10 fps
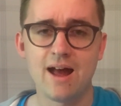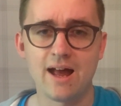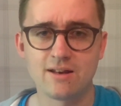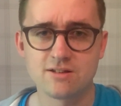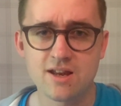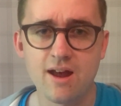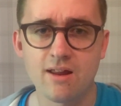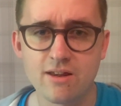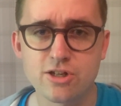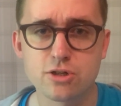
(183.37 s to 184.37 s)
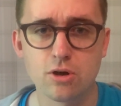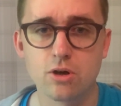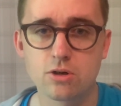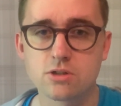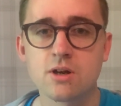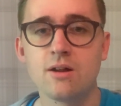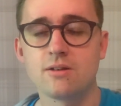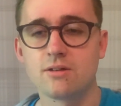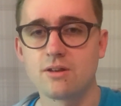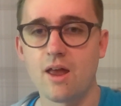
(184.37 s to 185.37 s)
And yeah, I think she's got a good
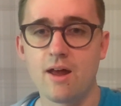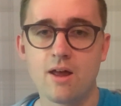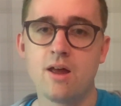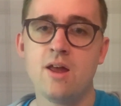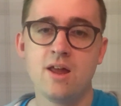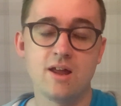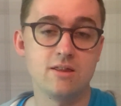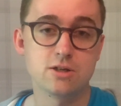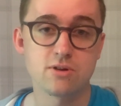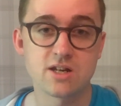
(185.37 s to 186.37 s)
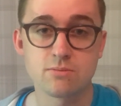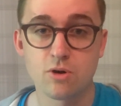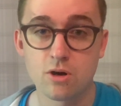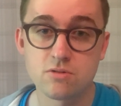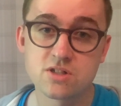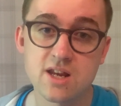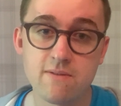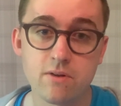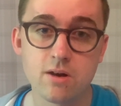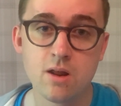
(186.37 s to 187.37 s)
chance in this race tomorrow,
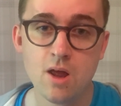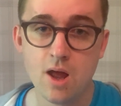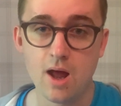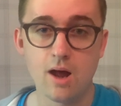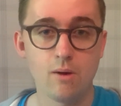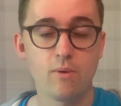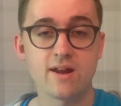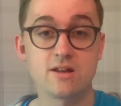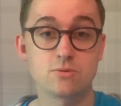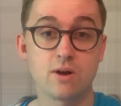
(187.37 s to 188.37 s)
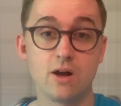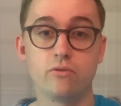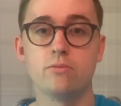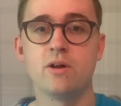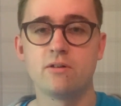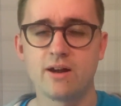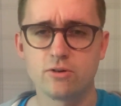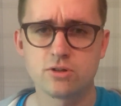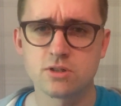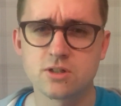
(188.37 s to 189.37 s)
receiving weight as well from her
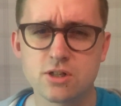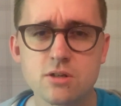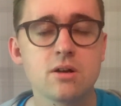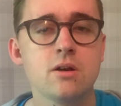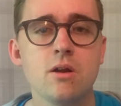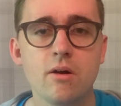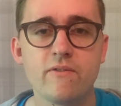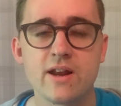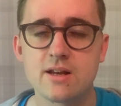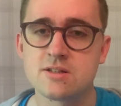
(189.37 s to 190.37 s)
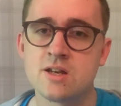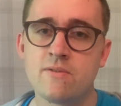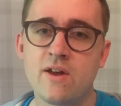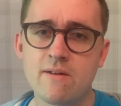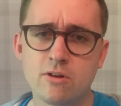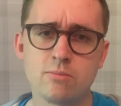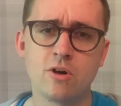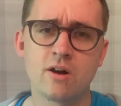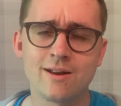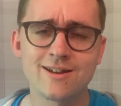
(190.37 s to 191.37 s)
elders. Just a lot of things in her favour
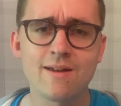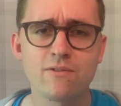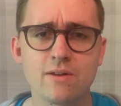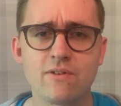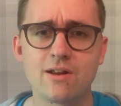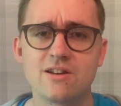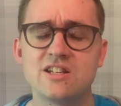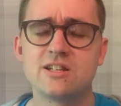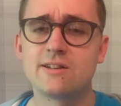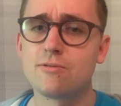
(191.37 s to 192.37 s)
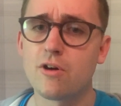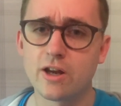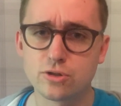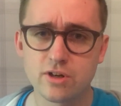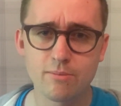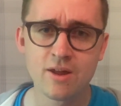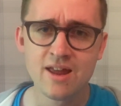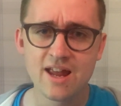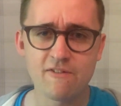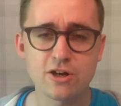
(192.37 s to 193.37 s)
tomorrow. I definitely think this is the right trip.
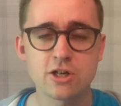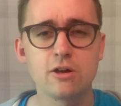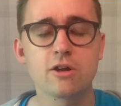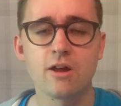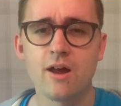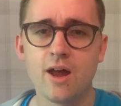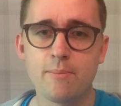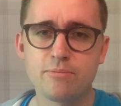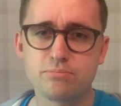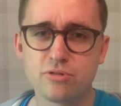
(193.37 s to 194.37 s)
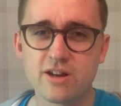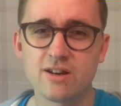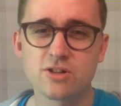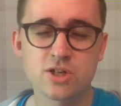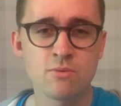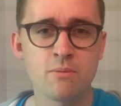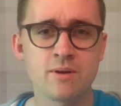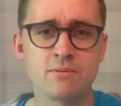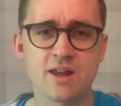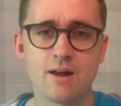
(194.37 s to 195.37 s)
If you actually look at her breeding, she might be
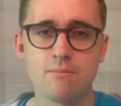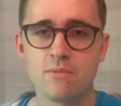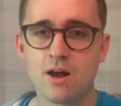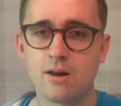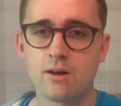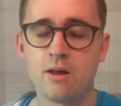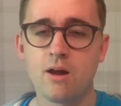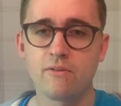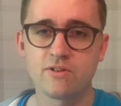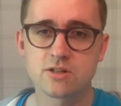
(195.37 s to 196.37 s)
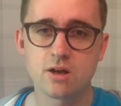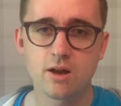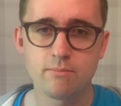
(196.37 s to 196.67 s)
able to get a mile and a half in time.